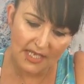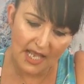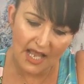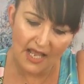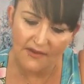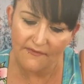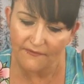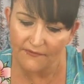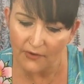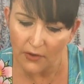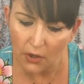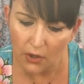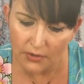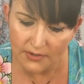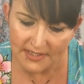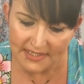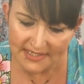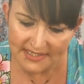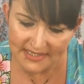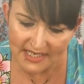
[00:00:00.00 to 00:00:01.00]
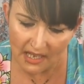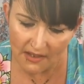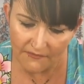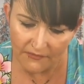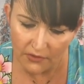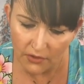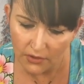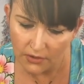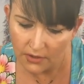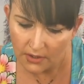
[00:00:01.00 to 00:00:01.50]
iPhone
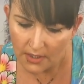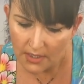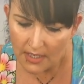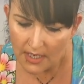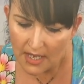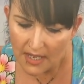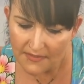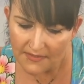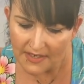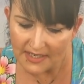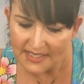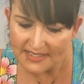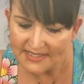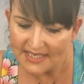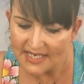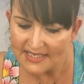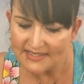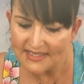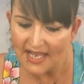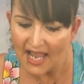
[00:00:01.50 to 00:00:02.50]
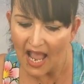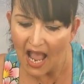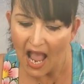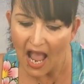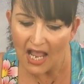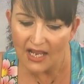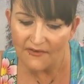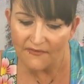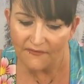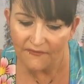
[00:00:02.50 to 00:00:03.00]
7, and then it says the
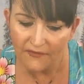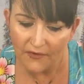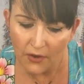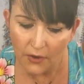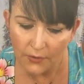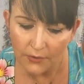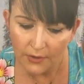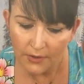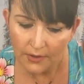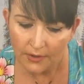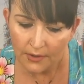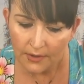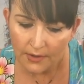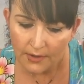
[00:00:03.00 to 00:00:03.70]
iPhone,